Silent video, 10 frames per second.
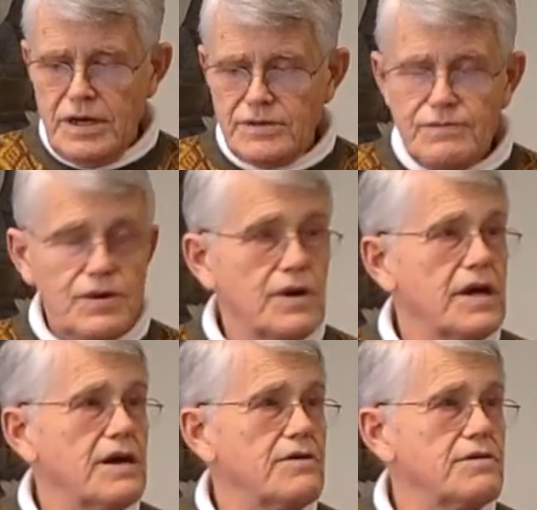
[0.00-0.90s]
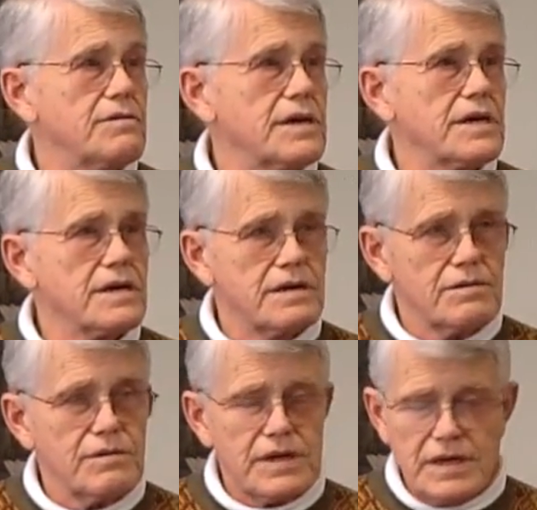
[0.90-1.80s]
as we are now doing.
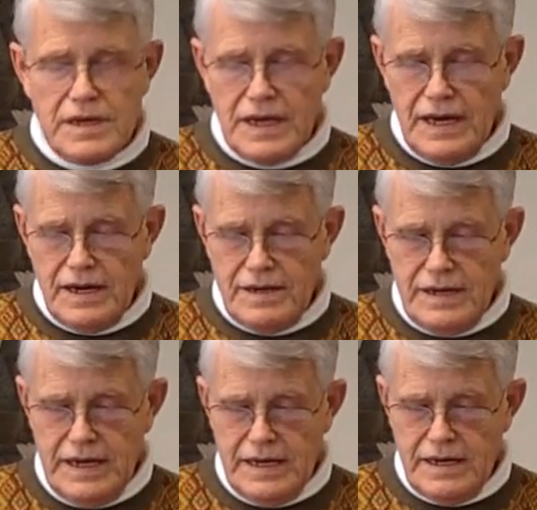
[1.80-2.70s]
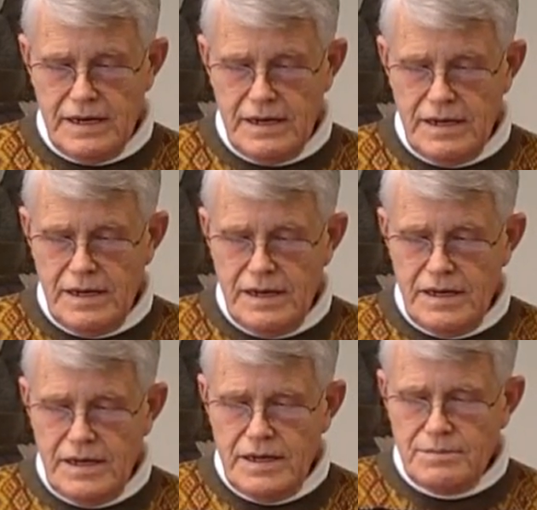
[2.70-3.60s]
We can get out of that.
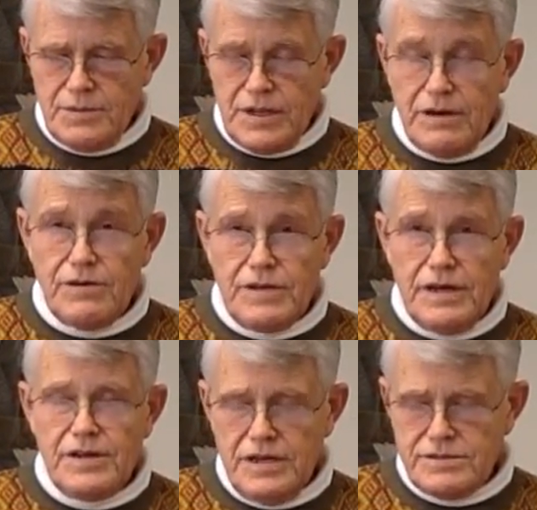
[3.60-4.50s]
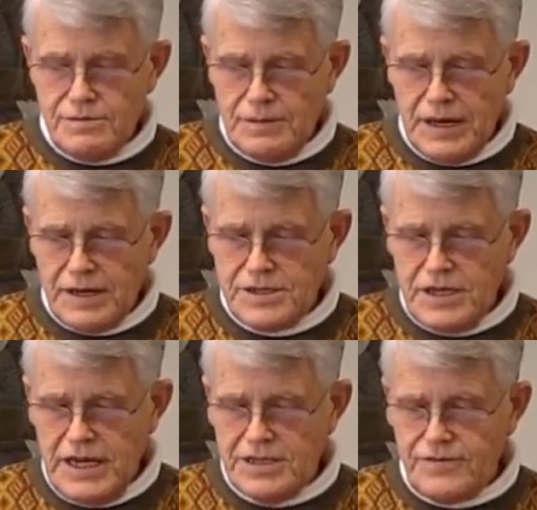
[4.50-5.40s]
There does remain a
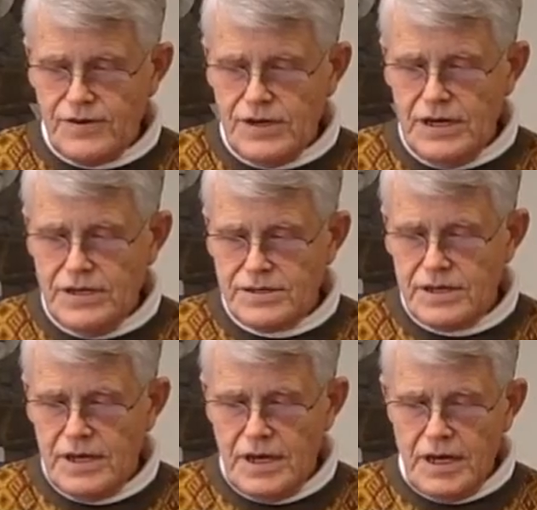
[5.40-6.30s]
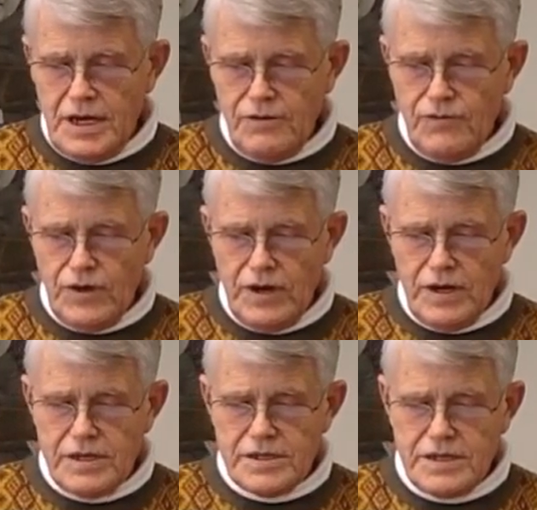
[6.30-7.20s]
chance for us if we
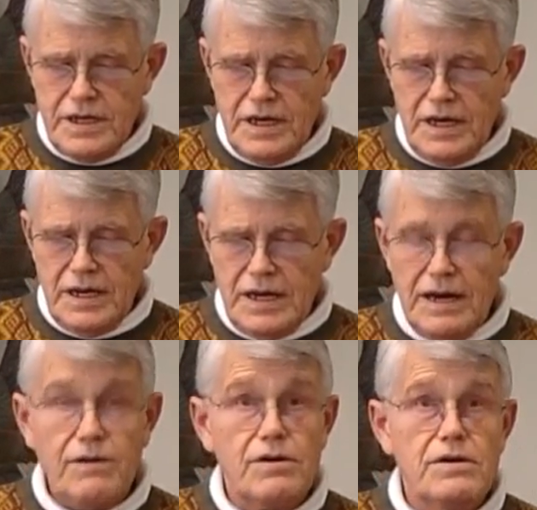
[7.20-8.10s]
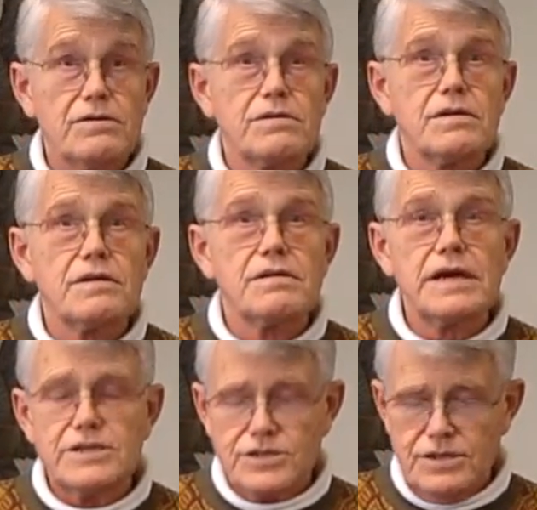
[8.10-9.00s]
understand our own
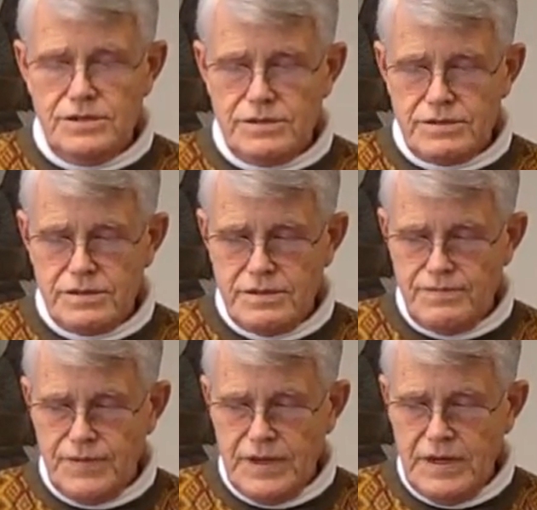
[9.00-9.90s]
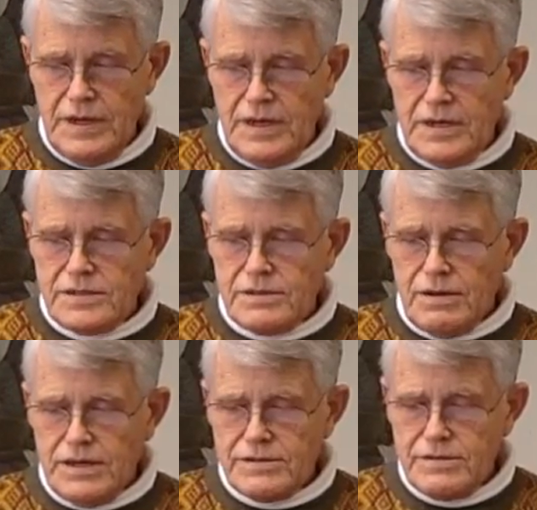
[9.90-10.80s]
natures. So
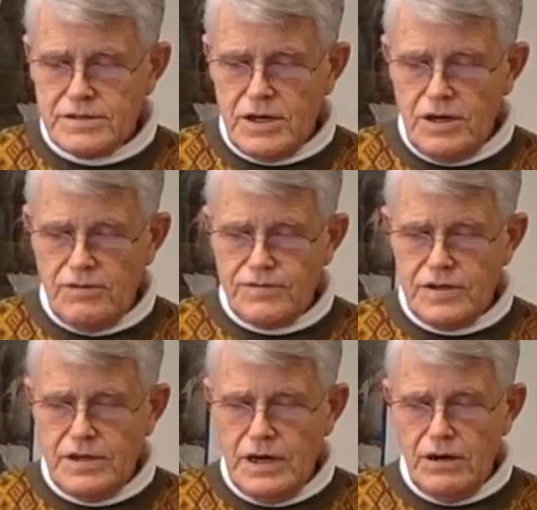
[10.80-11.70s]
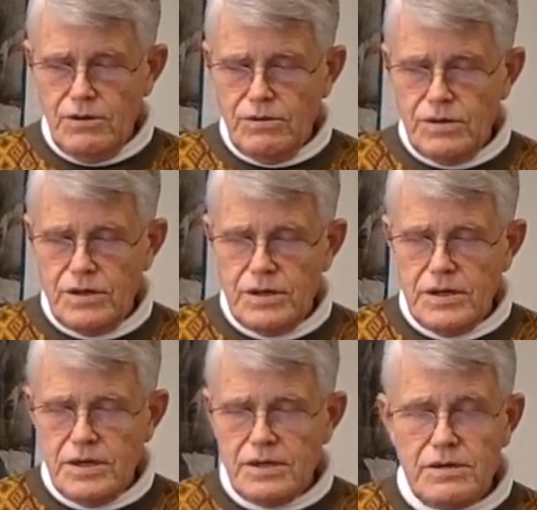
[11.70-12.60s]
let's resolve to know,
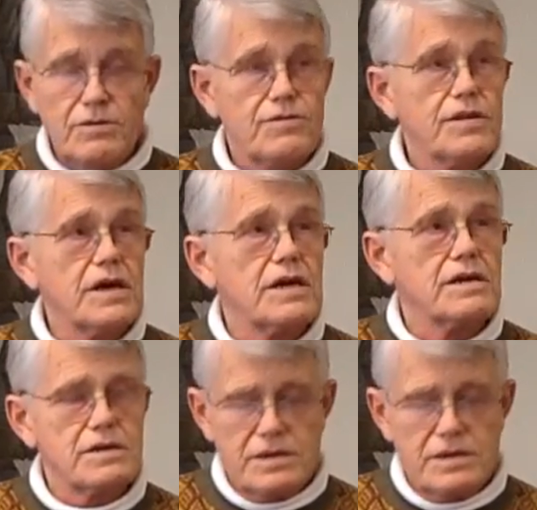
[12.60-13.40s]
to think,